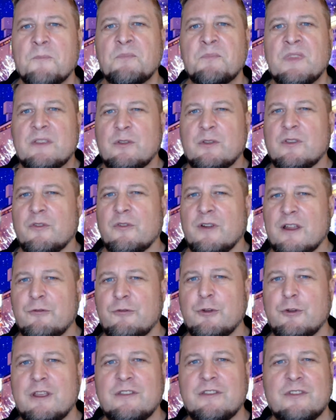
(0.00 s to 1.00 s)
So it's a very
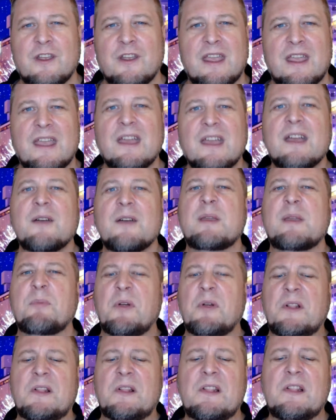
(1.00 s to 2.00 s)
foodie city.
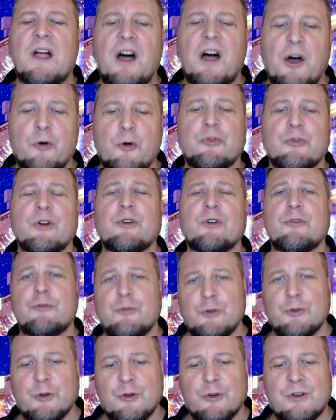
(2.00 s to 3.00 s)
People love
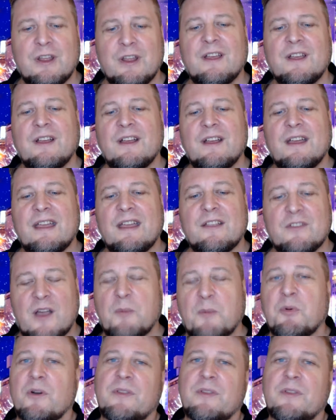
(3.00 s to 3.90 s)
food in Sapporo.